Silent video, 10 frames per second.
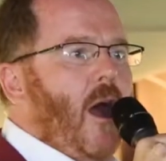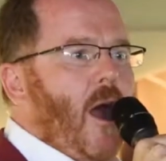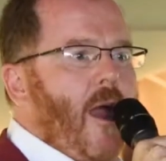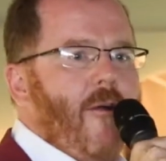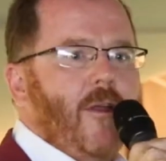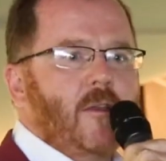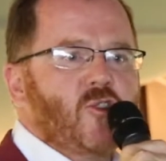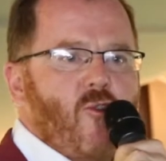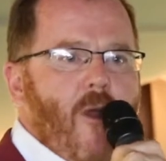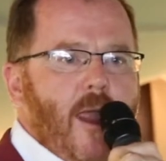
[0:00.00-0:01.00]
hire and
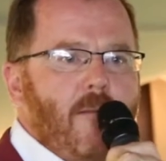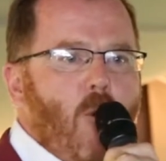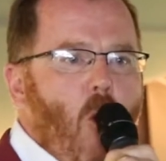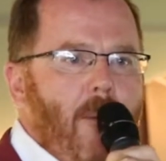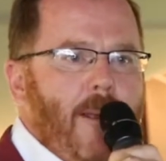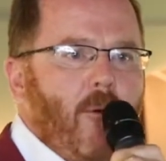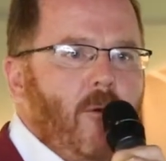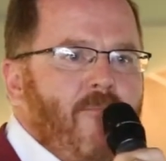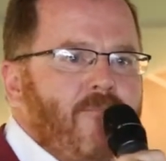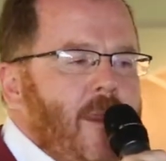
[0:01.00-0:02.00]
train more
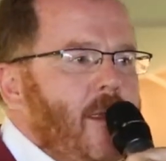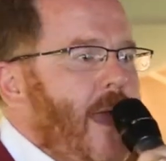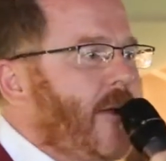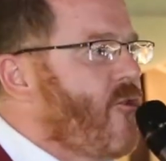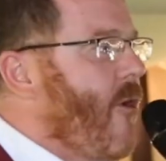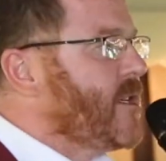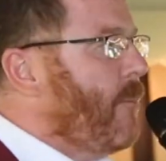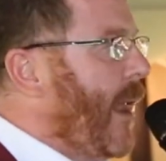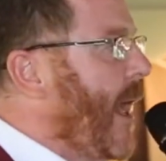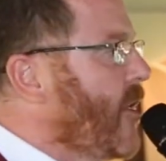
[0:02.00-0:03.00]
people, and create a
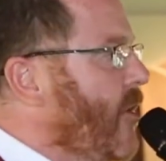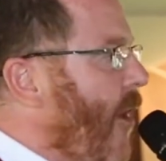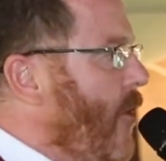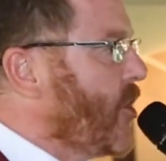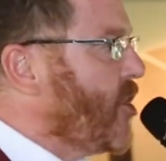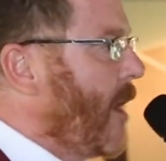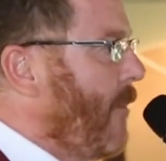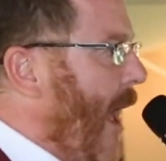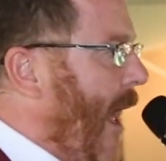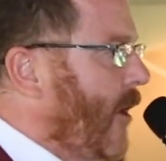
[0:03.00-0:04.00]
place of
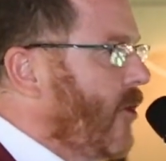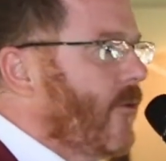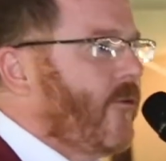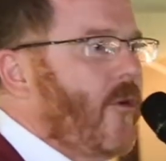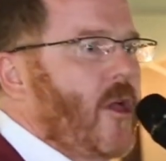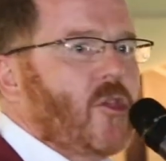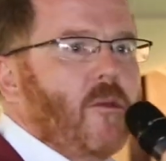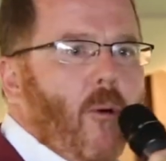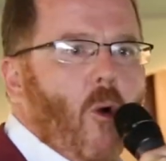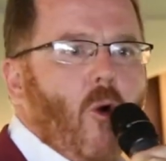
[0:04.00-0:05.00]
ownership and of
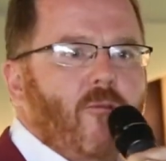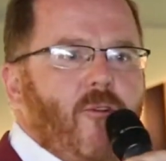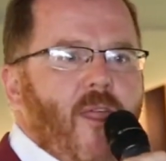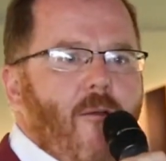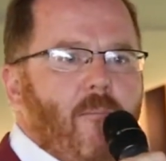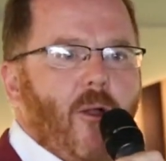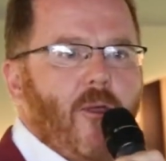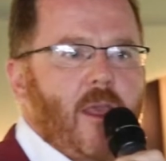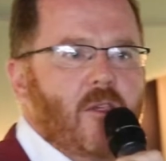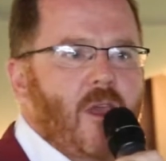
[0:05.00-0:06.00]
support for their
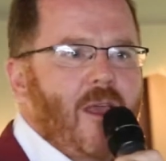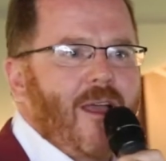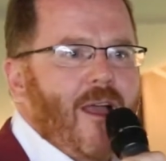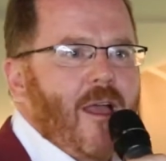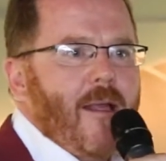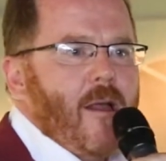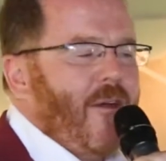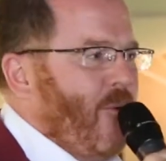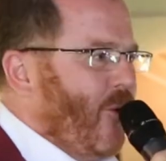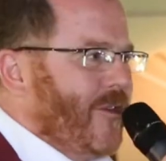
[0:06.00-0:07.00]
employees. Oh,
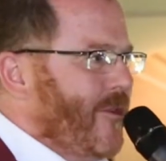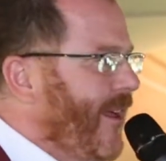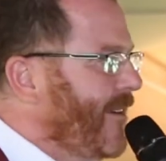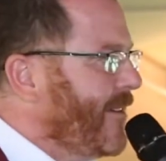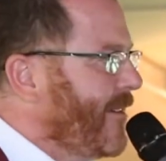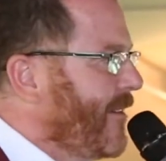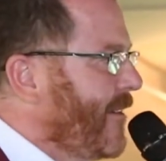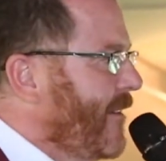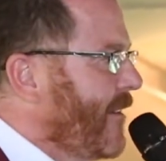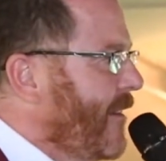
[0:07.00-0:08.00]
they wouldn't do that.
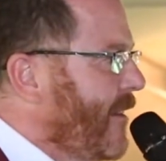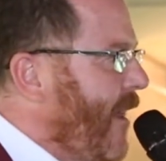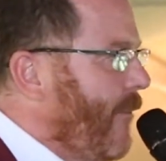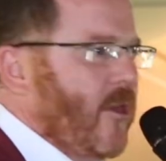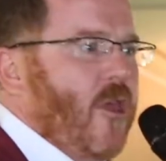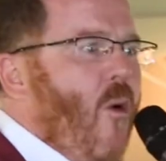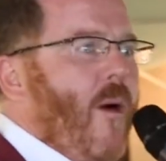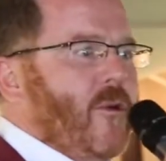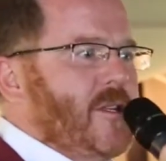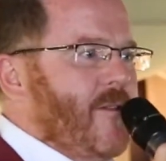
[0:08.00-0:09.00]
I mean, no
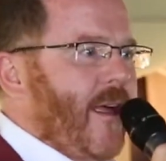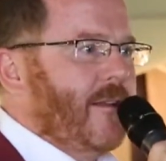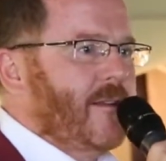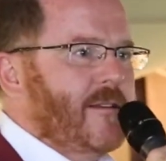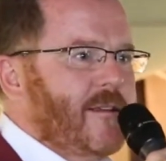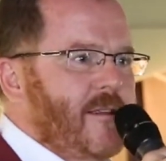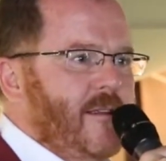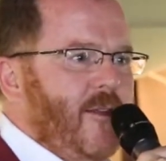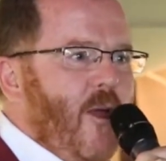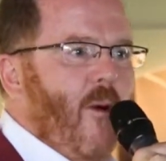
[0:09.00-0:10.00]
one would do that.
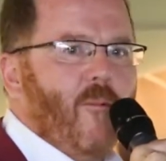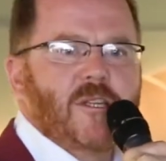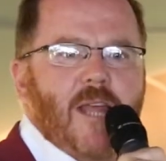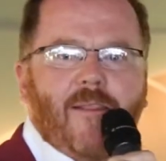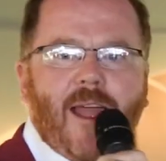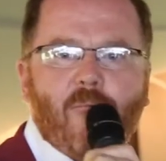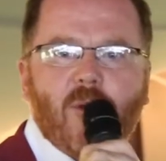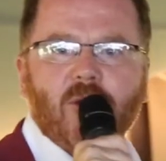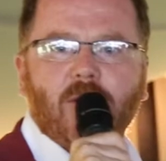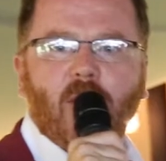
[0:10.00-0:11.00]
No one would take that
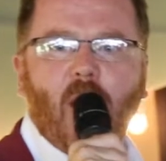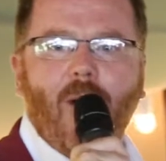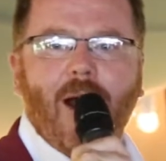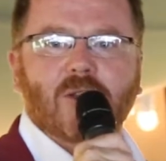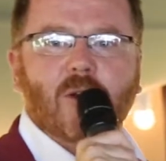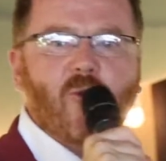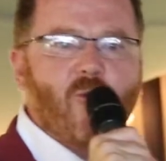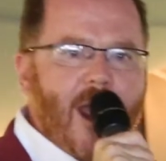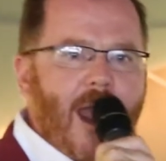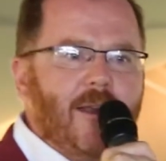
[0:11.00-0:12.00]
risk and go out and
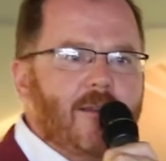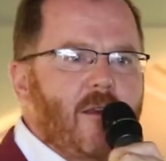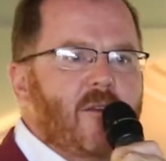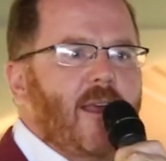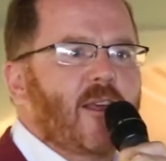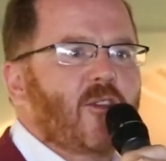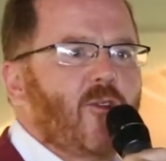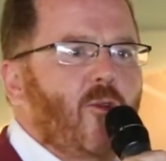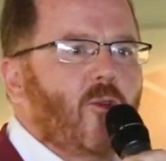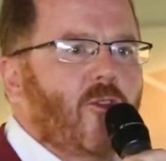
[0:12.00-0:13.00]
create these things
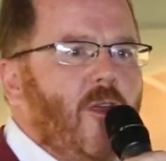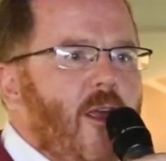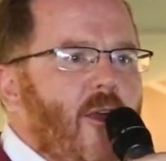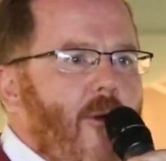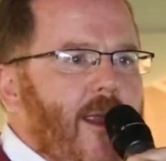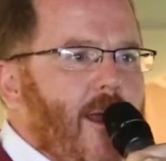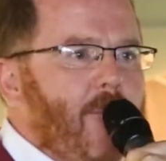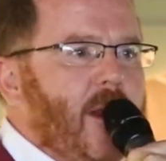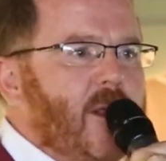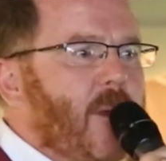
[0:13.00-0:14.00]
called great
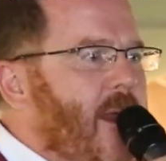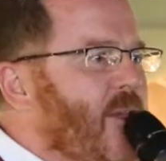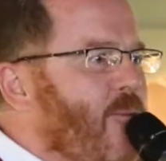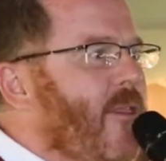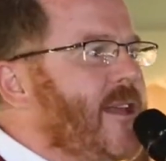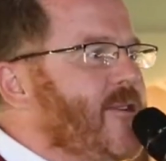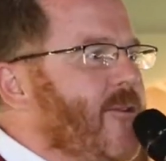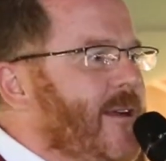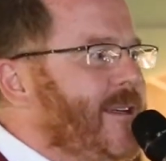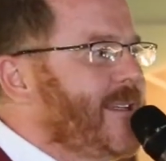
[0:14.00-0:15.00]
companies, but guess what? They do.